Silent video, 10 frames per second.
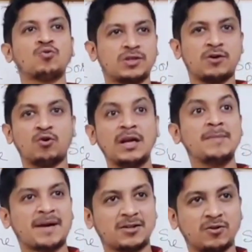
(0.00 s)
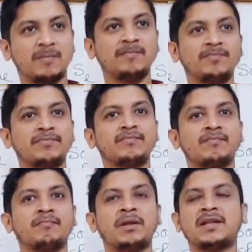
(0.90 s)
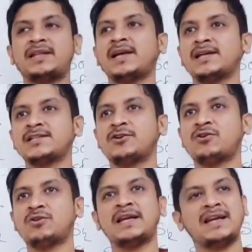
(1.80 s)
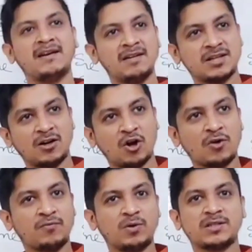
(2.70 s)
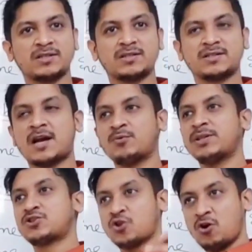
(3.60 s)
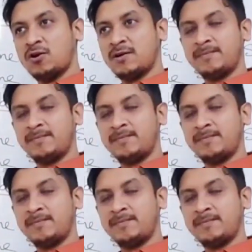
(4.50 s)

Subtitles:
uchcharon holei parto. But the thing is, you know, in English a lot of words start with saw,